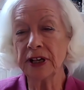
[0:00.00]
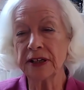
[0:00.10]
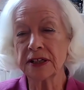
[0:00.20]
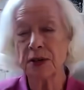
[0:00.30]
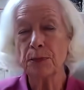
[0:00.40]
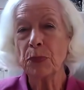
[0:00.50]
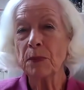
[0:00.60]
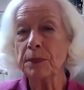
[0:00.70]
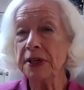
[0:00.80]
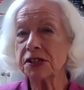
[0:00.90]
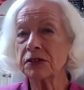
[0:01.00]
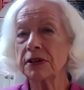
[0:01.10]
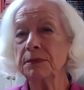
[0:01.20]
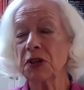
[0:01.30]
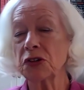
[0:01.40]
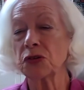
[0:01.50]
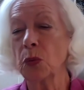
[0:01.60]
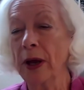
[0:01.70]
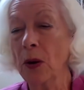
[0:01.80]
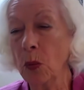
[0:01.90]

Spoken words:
that peace agreements where